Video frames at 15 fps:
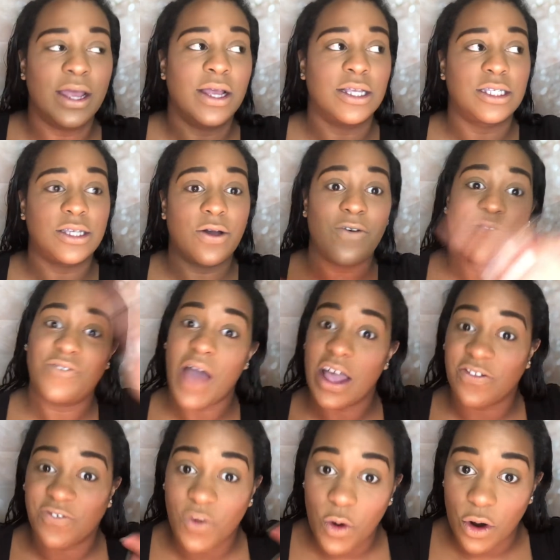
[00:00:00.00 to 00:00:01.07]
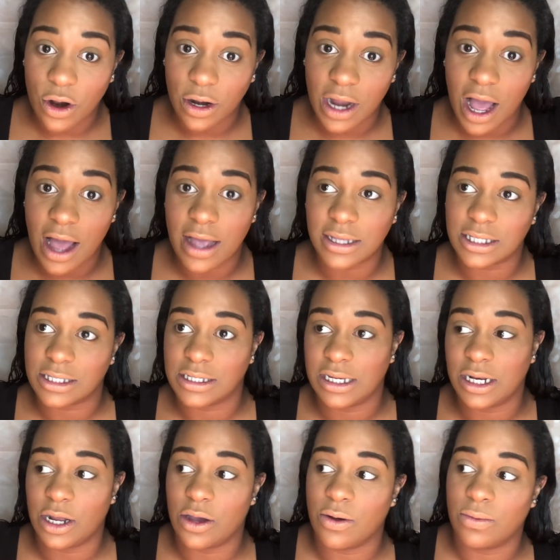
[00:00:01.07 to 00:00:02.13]
So fast forward us, you
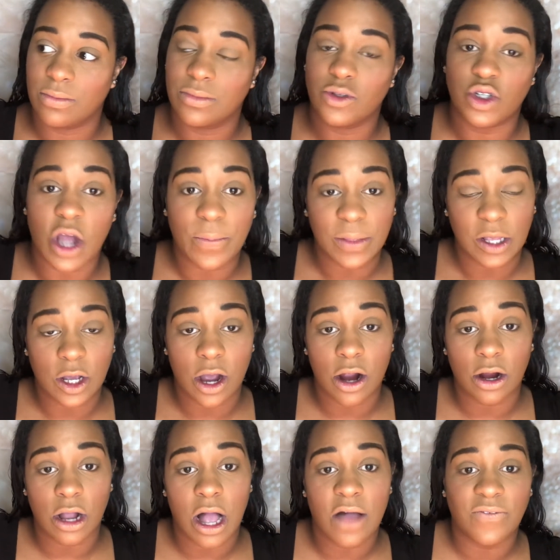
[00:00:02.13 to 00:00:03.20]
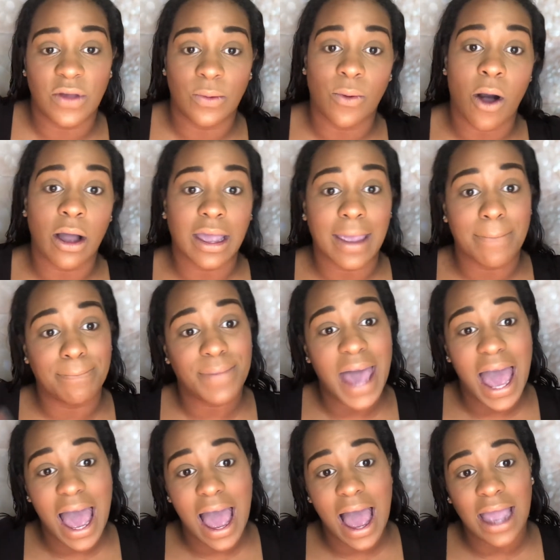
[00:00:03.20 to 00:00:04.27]
know, dropping the car off and walking
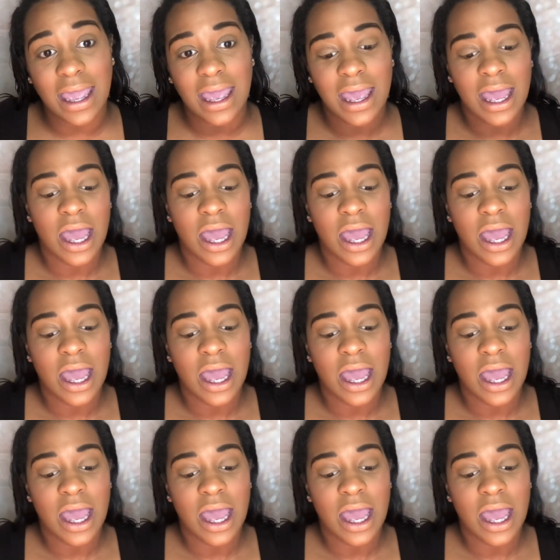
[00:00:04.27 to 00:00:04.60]
back.